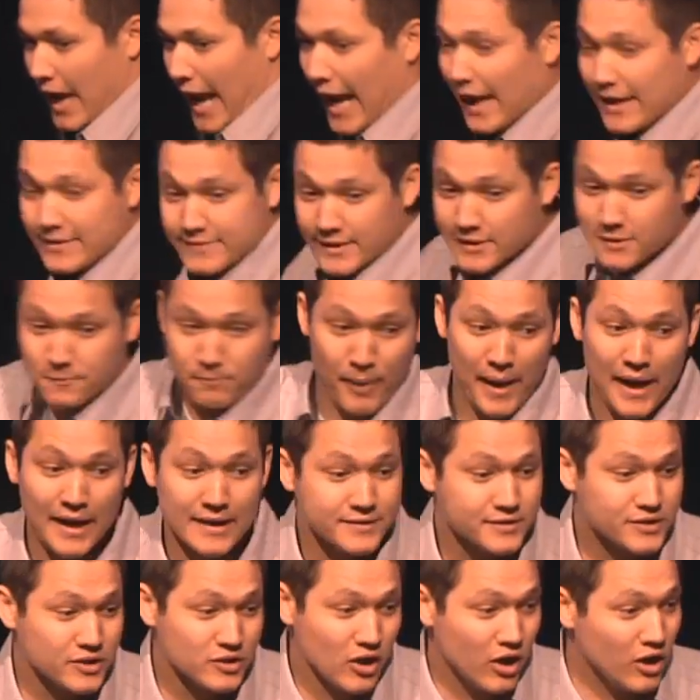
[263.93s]
As it's
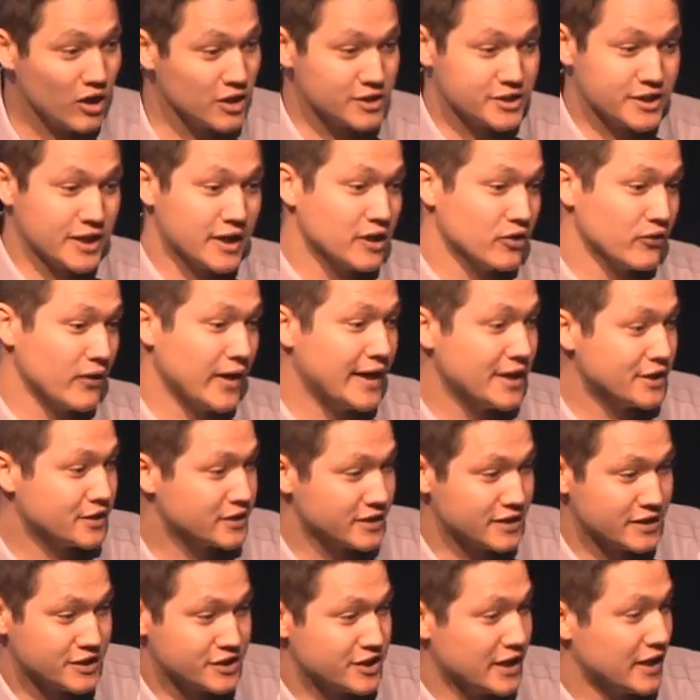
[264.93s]
passed along generation to